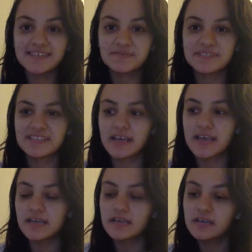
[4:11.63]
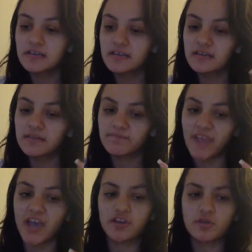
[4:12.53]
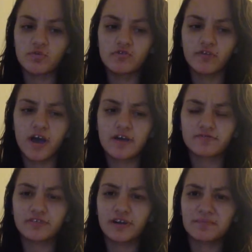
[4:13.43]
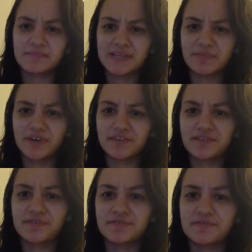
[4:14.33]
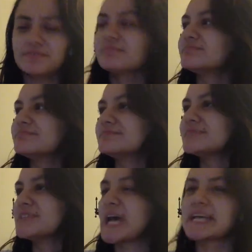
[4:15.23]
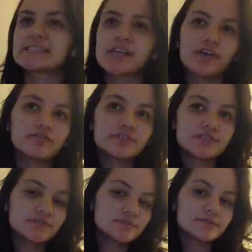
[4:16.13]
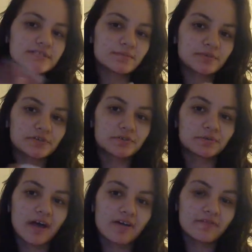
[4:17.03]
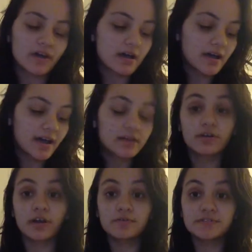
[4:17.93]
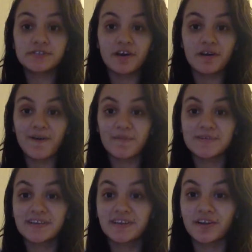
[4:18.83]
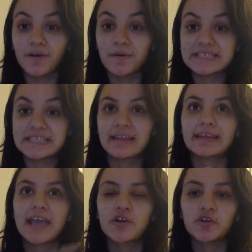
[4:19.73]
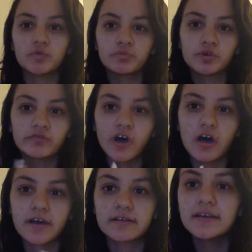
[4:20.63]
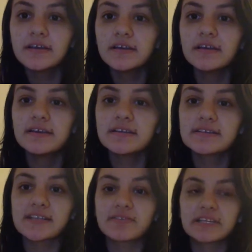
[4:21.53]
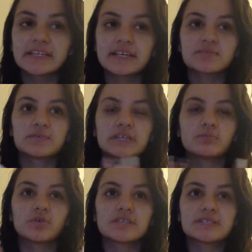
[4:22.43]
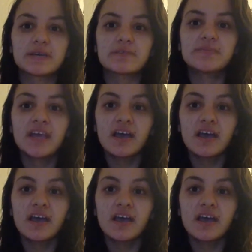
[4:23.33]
It was like, how do you move on from someone who has left you to someone who you love? I don't know, so I'm just gonna go and say, like, how do you move on, because I feel like that's really important to me.